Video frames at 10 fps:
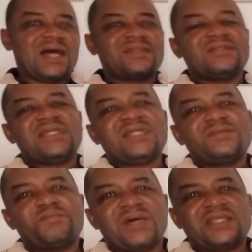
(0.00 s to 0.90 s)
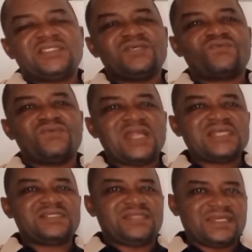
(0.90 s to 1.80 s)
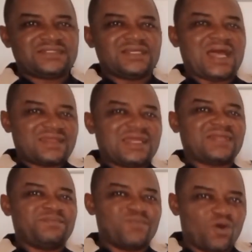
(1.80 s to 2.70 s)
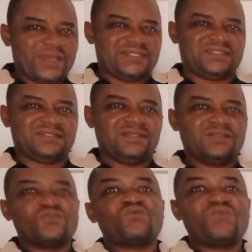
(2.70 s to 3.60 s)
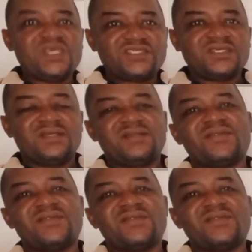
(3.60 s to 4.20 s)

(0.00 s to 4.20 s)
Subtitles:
at that particular state at that moment to which